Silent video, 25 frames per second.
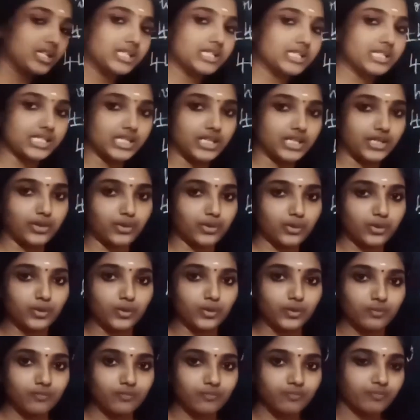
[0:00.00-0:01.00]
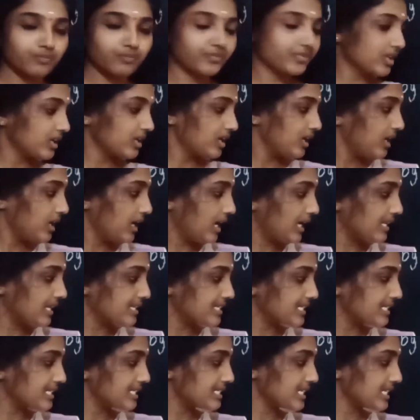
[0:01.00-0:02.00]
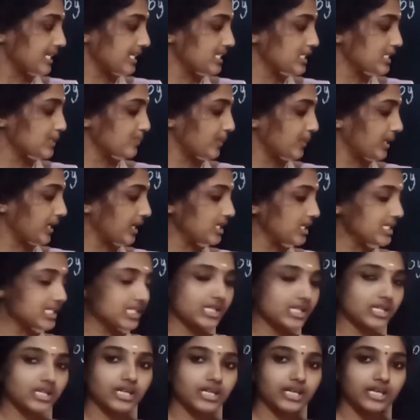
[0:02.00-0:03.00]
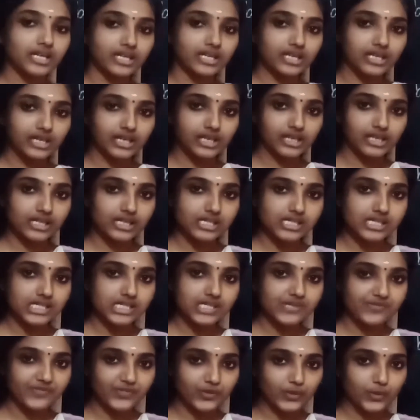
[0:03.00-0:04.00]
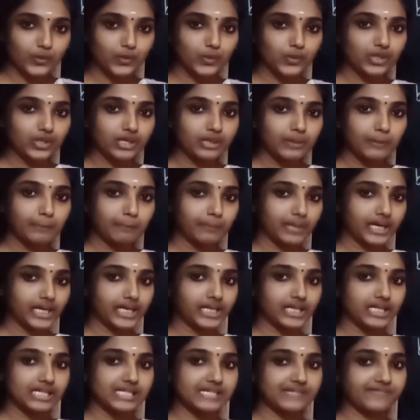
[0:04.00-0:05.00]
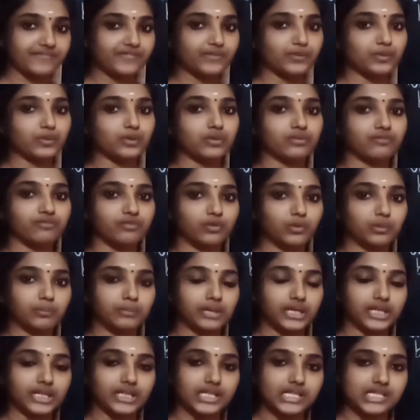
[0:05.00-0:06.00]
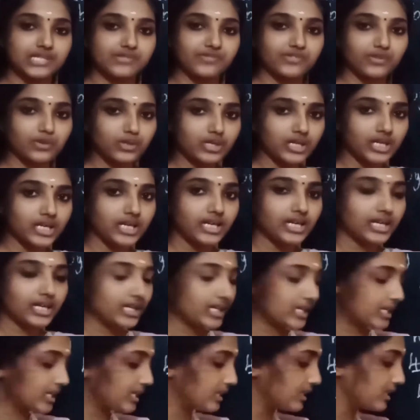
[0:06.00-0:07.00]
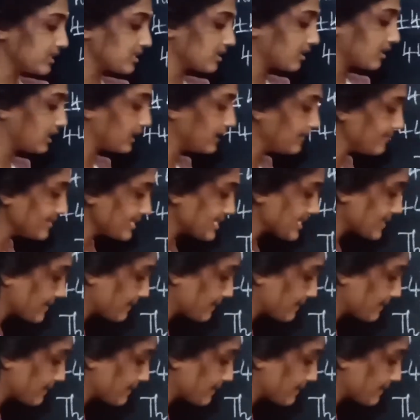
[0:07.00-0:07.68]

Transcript: 0. And in tens place, again it is 4 minus 4. 4 minus 4, again it gains